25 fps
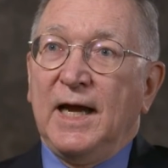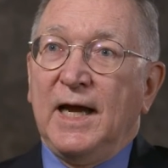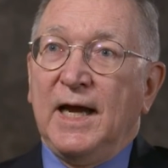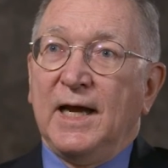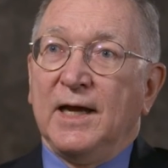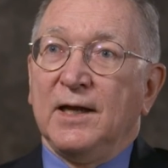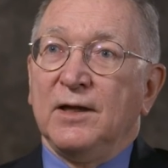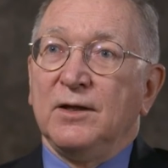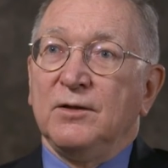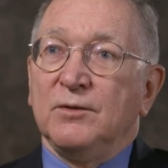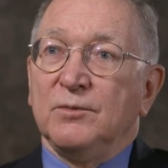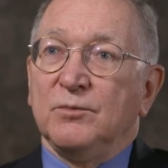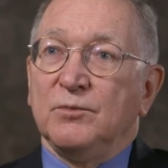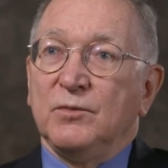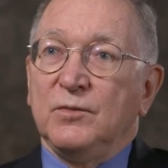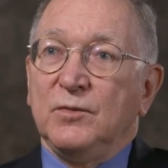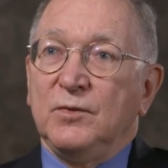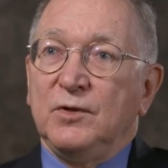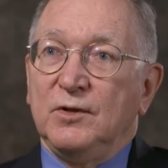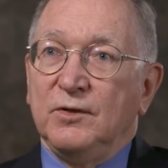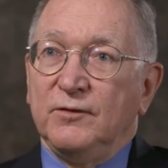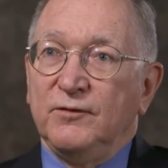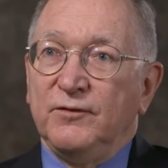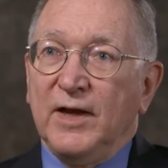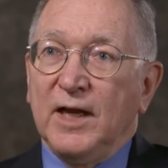and
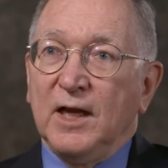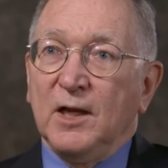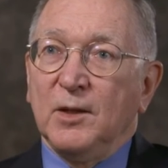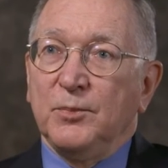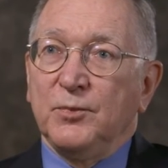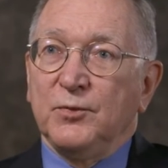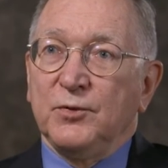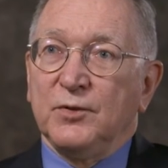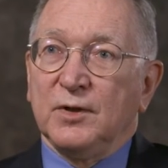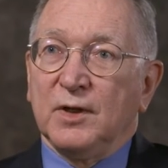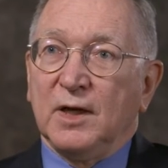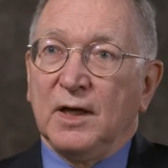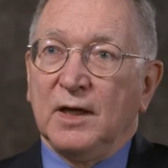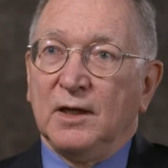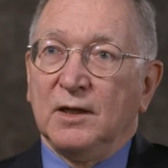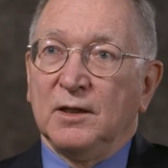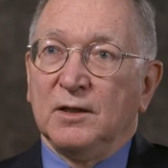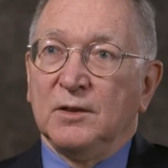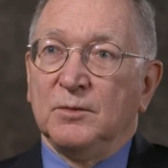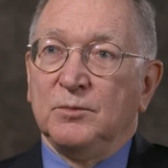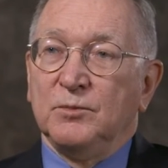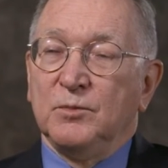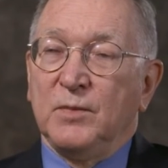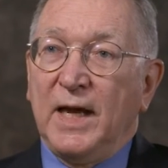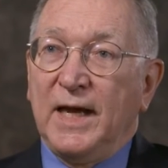developed
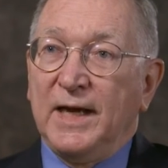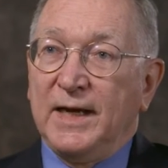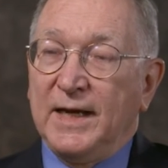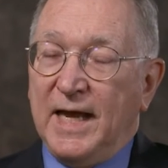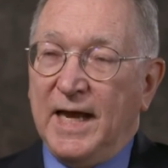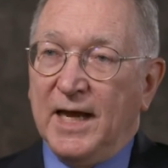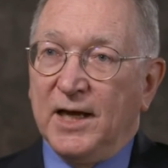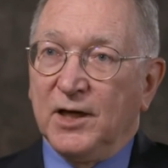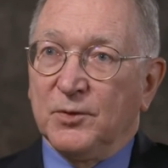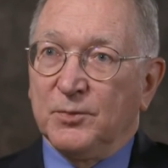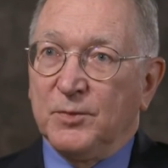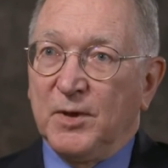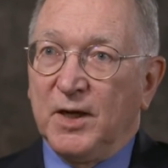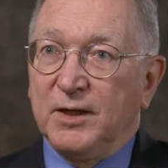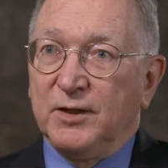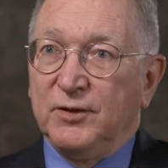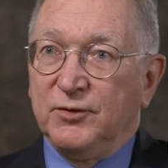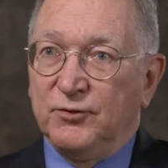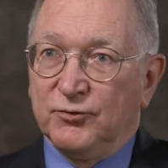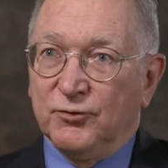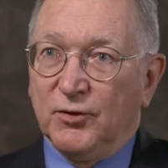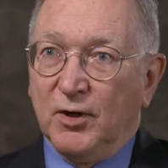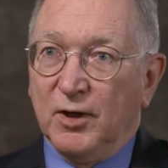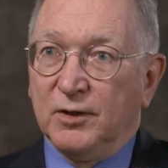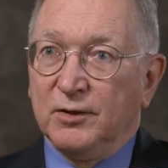um, an antibody
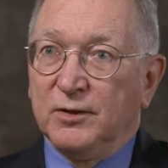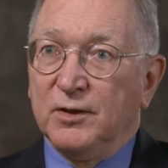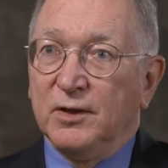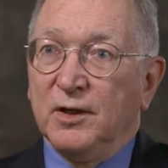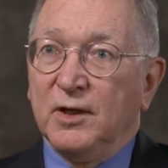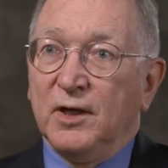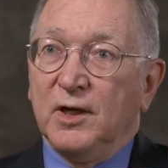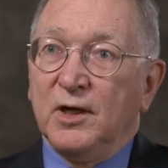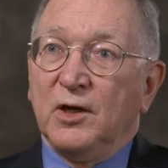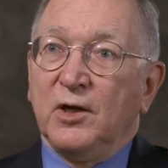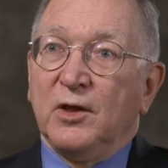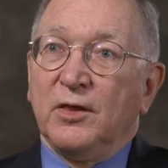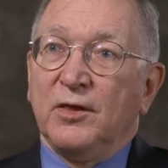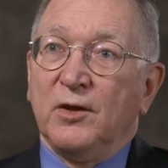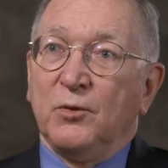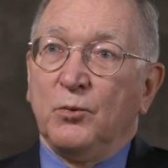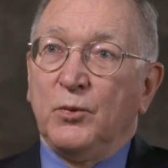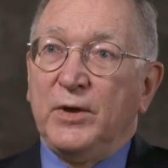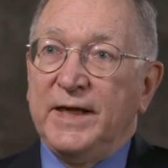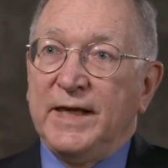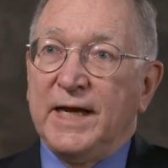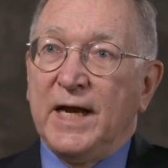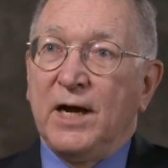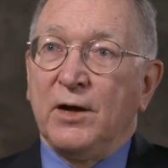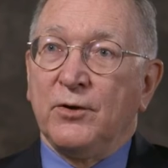drug that
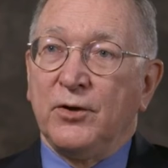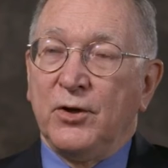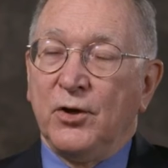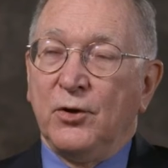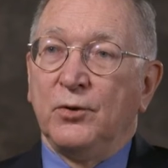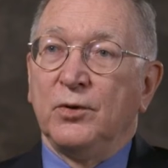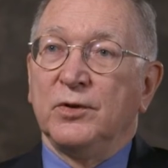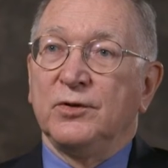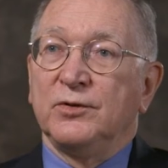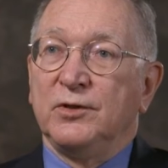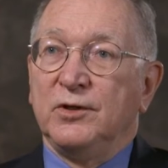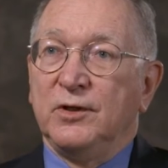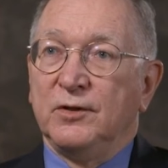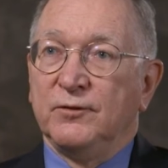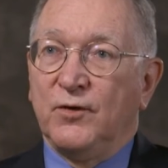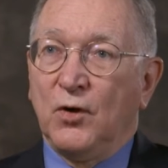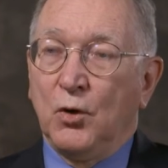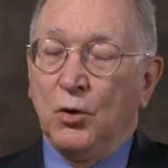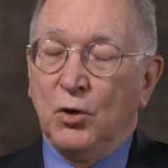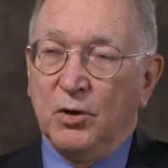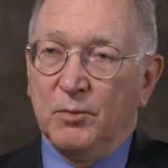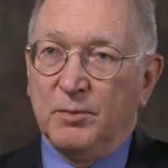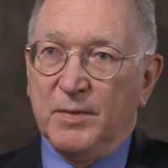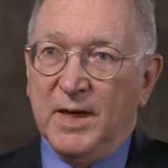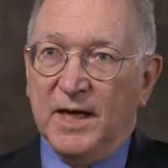we now know as
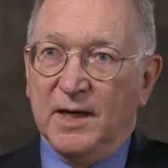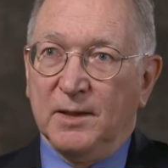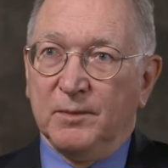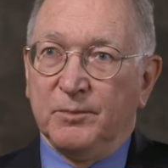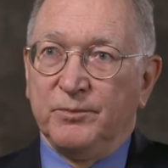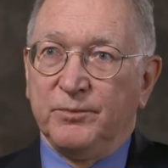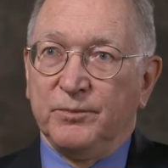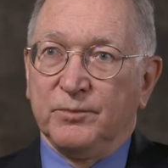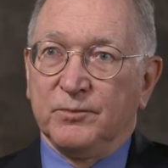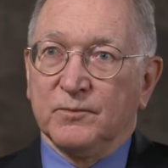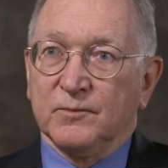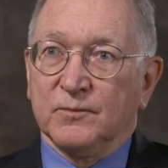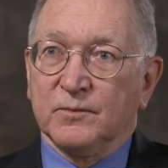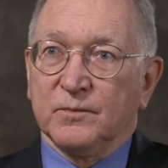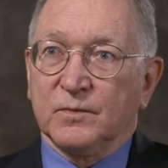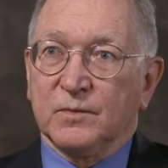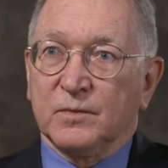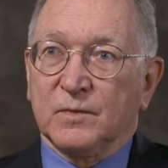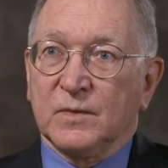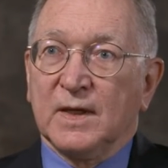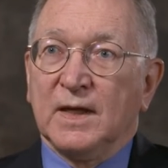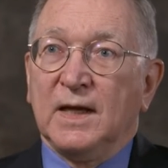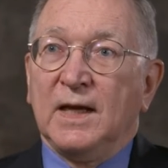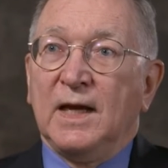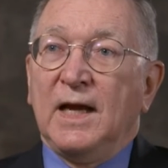nivolumab.
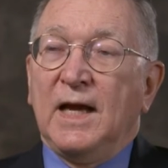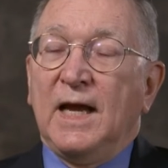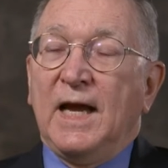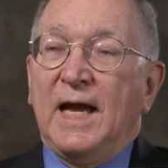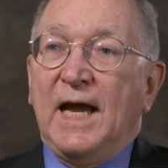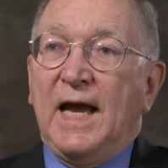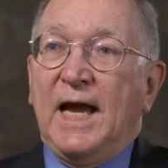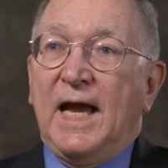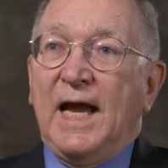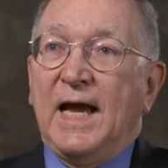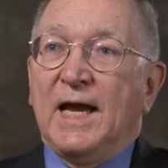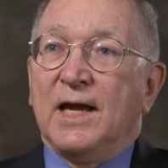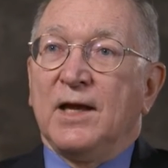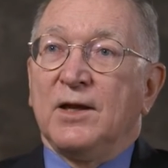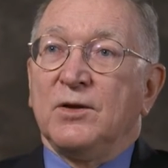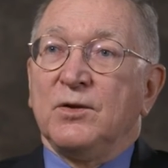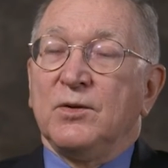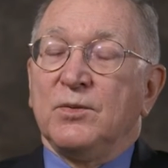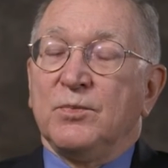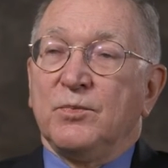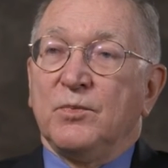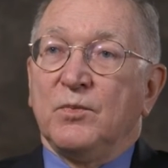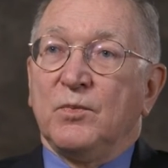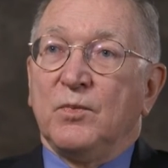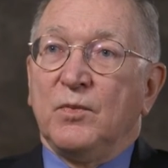
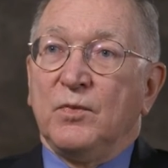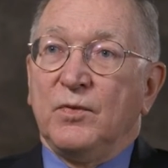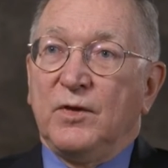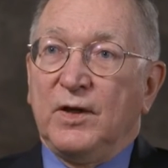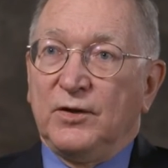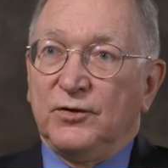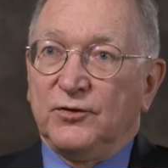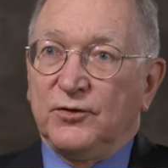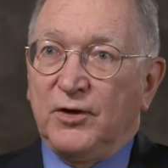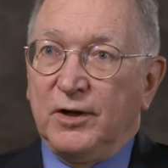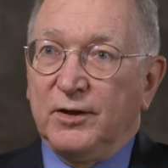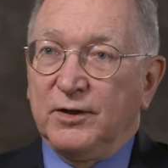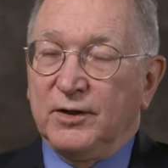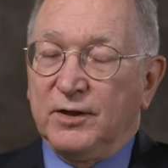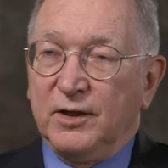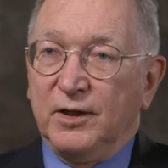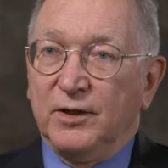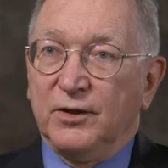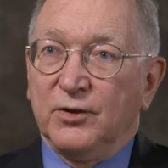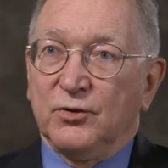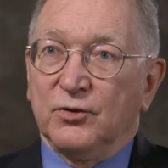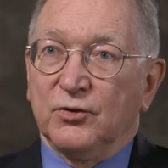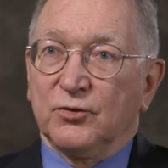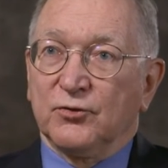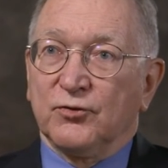And they started
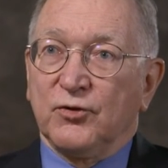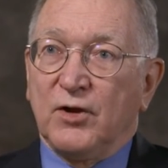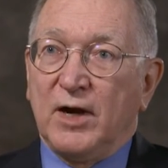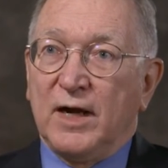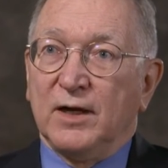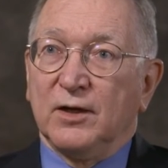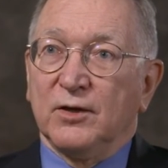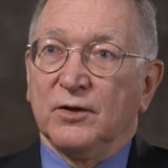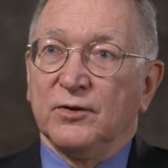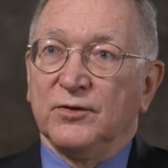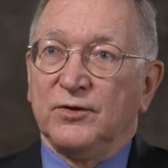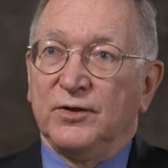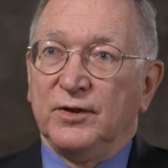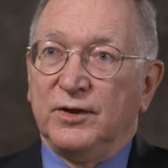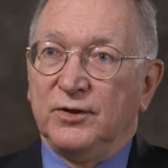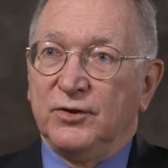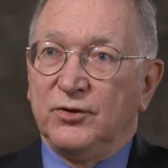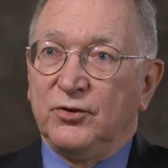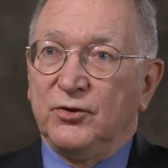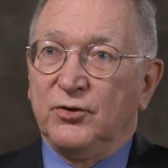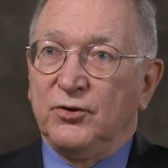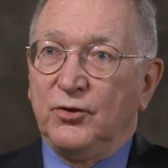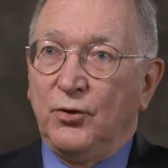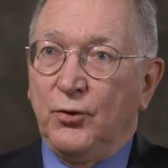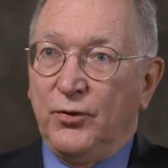clinical trials in
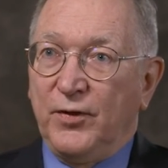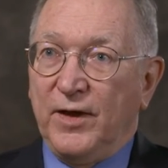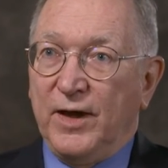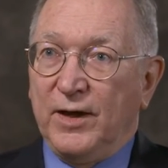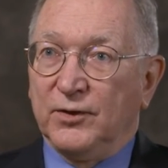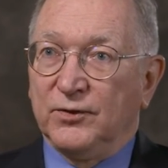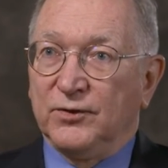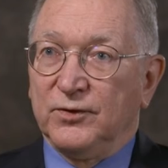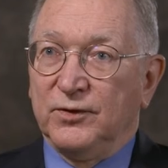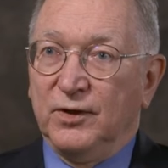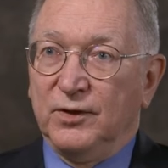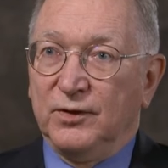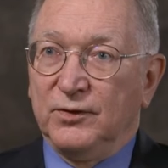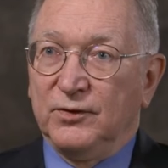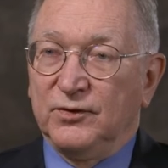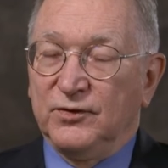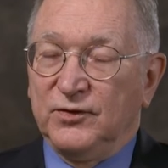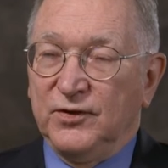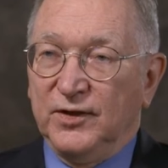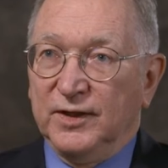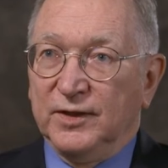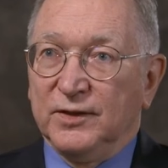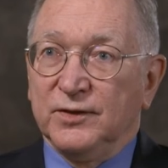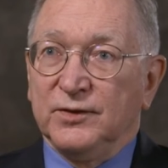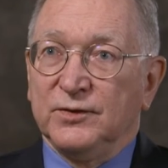
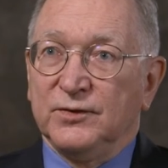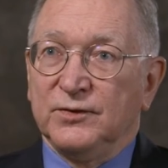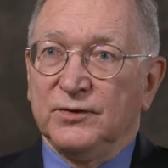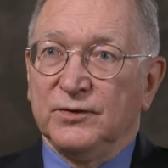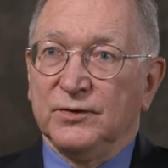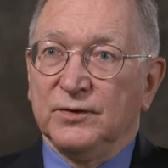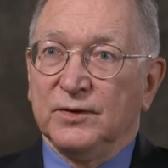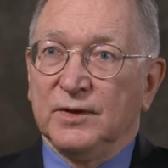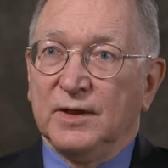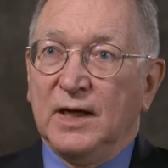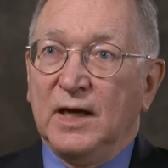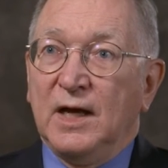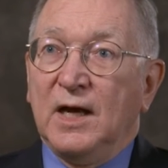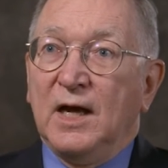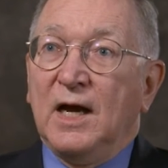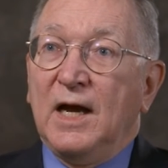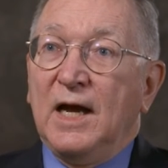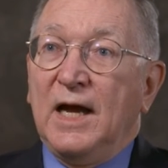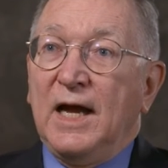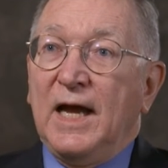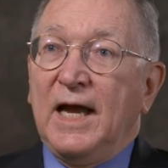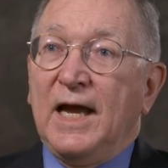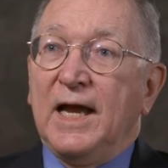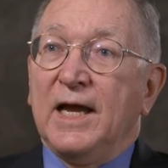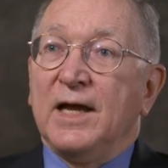2006.
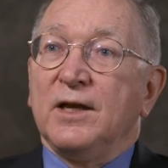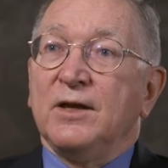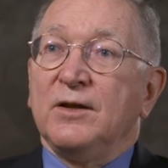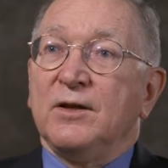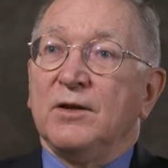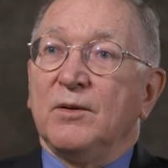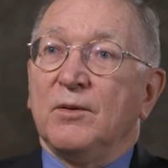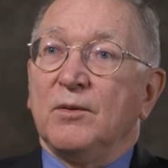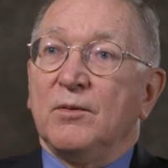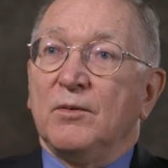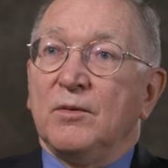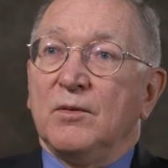And